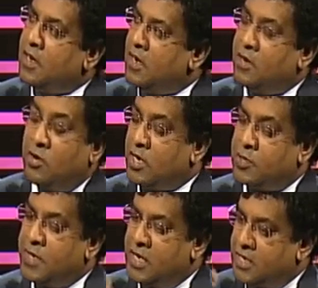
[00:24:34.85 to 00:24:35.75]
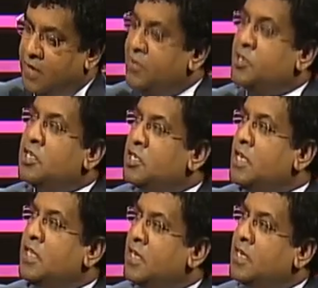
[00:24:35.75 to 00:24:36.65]
not experience,
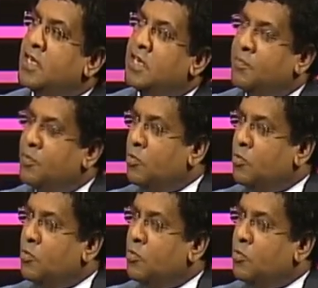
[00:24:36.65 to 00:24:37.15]
efficiency the